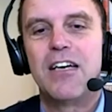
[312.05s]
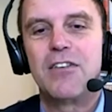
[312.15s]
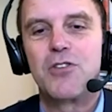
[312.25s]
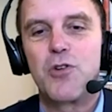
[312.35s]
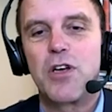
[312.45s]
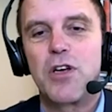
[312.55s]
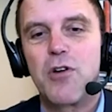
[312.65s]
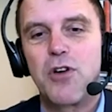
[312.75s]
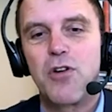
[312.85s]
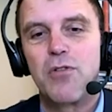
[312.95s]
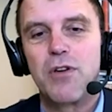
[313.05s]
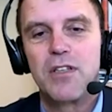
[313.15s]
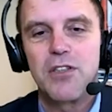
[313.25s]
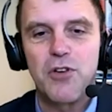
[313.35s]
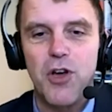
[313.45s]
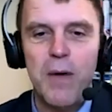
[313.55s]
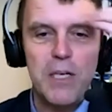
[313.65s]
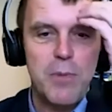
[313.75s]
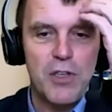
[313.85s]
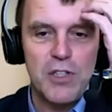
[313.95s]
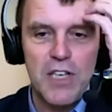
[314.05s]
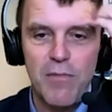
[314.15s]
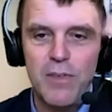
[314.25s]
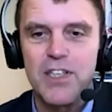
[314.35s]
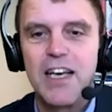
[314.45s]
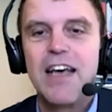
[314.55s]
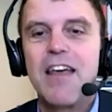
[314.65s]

and Tokyo Metropolitan Government.